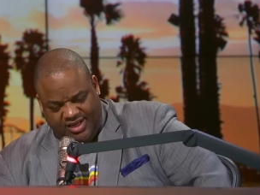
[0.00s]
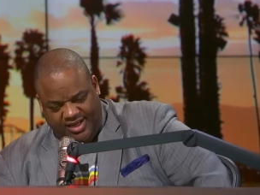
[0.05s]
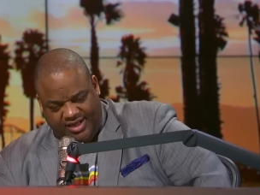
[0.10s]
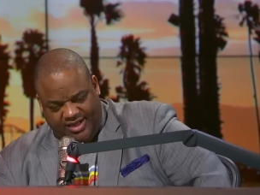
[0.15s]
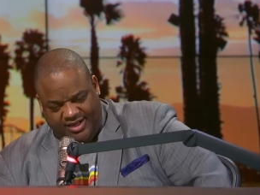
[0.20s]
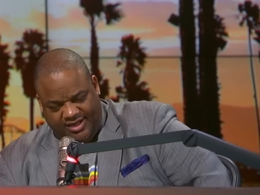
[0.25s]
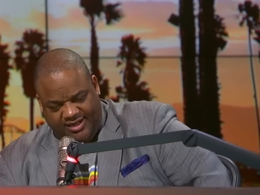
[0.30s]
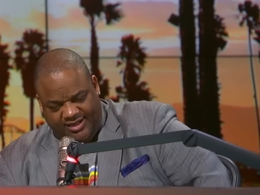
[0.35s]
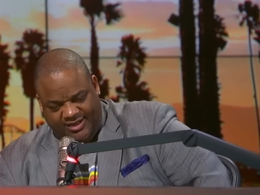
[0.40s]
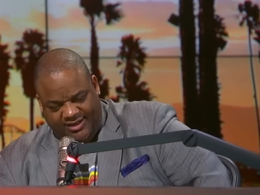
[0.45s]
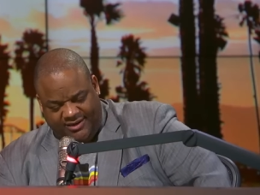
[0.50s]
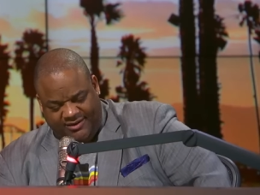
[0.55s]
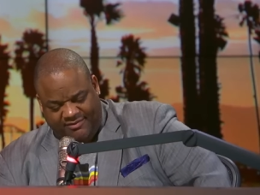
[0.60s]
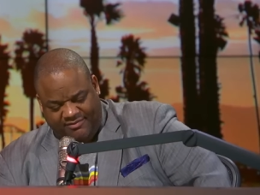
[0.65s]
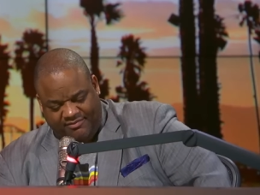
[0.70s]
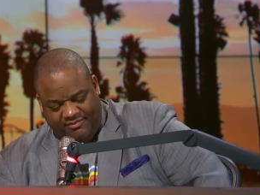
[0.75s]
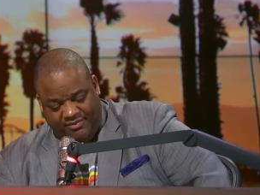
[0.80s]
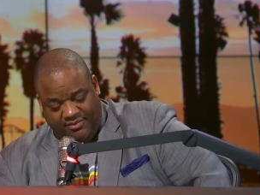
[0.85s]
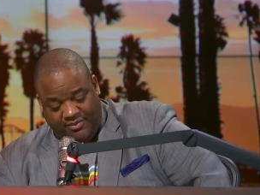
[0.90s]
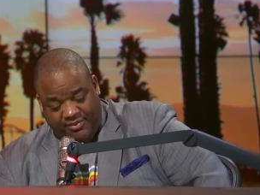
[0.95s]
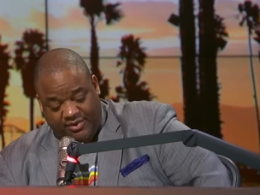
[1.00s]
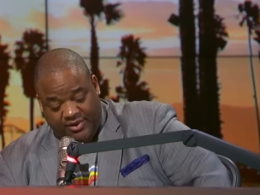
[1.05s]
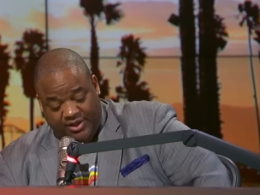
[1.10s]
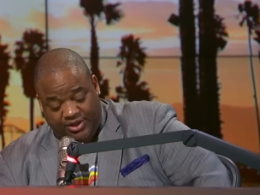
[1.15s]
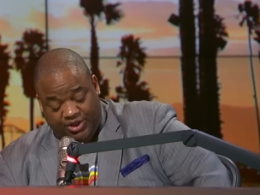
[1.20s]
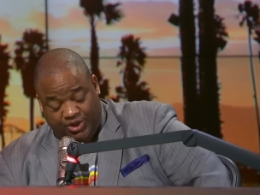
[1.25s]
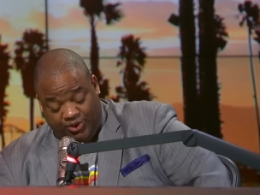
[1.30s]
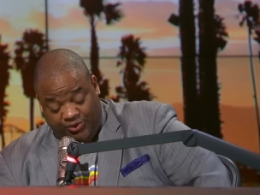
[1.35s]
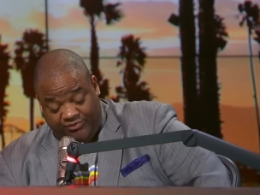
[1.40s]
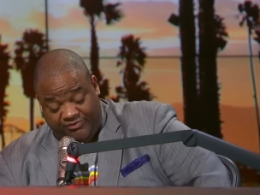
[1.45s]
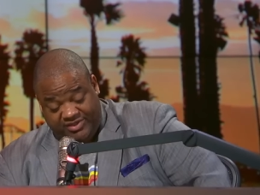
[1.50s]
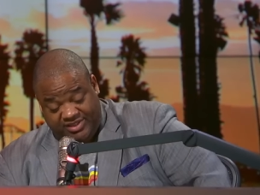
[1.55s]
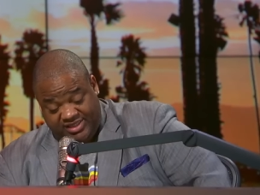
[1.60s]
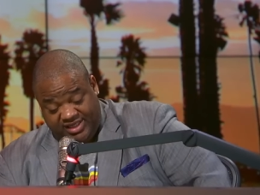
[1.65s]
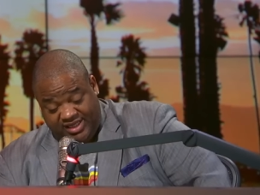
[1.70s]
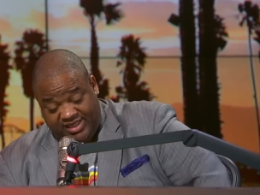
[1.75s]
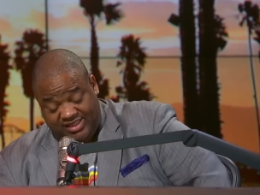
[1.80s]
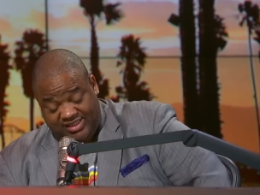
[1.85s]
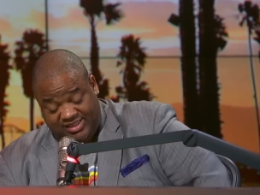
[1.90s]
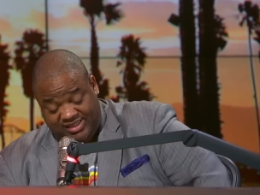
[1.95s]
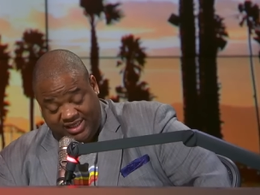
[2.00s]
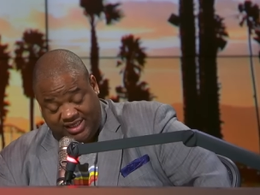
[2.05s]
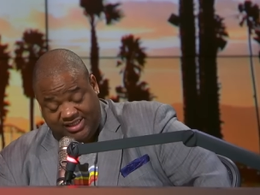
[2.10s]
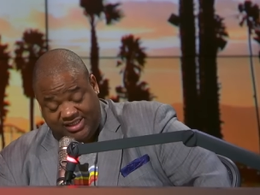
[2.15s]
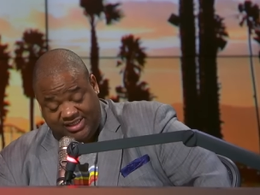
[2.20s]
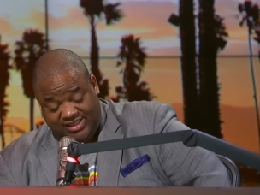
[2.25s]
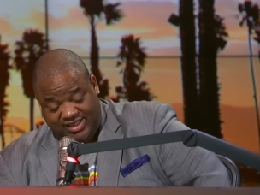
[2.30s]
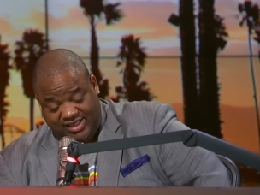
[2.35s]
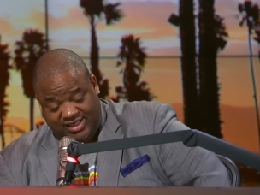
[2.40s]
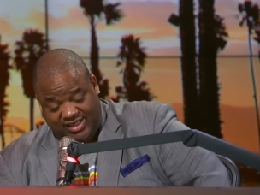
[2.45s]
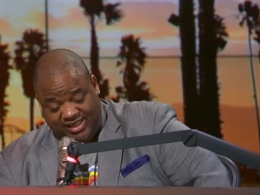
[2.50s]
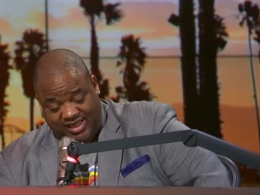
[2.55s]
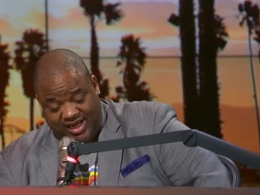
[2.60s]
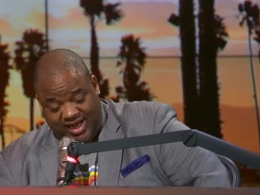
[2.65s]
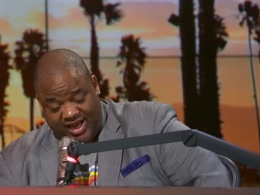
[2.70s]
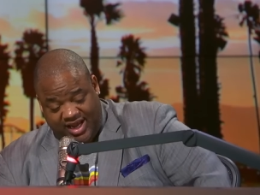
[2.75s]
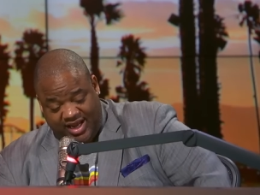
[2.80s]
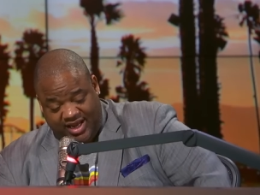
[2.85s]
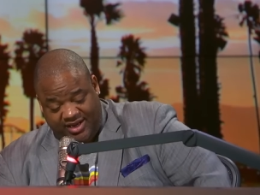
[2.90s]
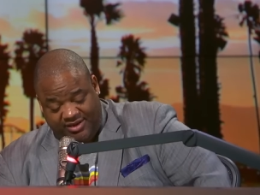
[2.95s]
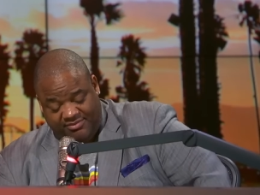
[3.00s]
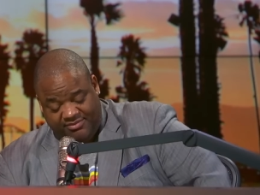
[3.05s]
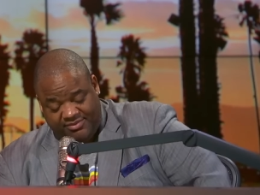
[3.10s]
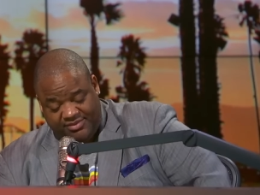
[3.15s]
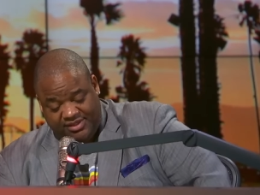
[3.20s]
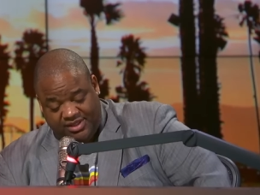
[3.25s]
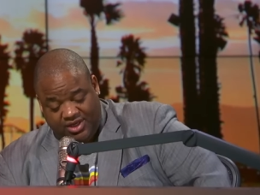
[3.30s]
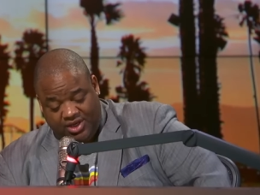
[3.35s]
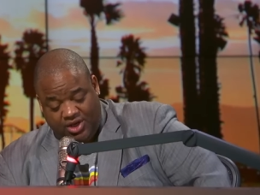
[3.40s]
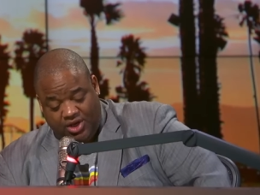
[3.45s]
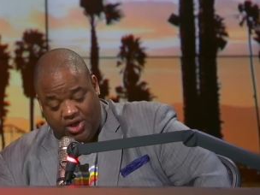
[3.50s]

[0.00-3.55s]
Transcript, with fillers: Uh, you've seen 16 games.